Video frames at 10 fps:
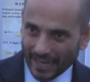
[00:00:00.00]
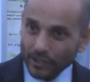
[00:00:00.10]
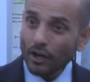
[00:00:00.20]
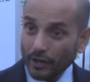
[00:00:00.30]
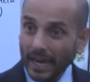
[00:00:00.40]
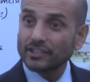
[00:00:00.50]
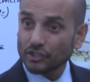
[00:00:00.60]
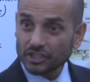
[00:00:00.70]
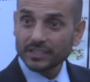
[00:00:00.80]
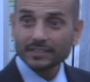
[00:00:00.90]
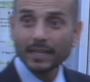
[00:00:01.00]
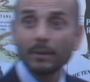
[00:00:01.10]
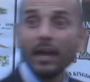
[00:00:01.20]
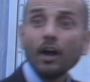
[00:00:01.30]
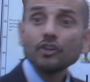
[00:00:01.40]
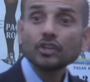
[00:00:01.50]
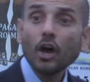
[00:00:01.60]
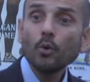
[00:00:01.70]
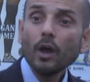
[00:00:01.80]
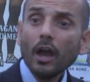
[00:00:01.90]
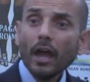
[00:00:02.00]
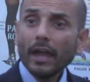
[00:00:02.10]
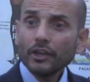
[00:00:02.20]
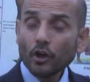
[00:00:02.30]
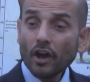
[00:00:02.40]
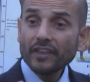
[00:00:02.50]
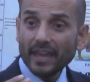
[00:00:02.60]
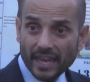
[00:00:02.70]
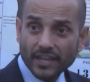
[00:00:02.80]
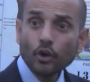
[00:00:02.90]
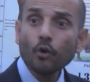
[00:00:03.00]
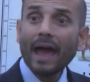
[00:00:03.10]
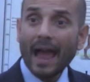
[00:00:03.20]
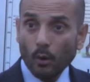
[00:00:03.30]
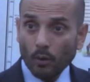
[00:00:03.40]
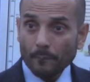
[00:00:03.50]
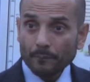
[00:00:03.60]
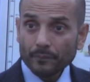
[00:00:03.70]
In, okay, so she said the same thing. So you're either in or out.